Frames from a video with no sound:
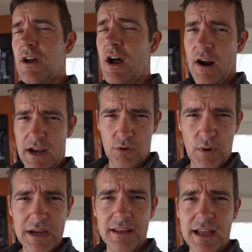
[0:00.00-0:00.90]
All right,
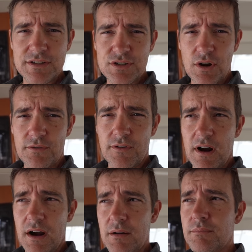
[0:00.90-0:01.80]
green light so
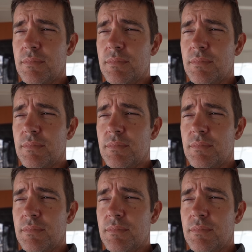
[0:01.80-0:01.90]
far,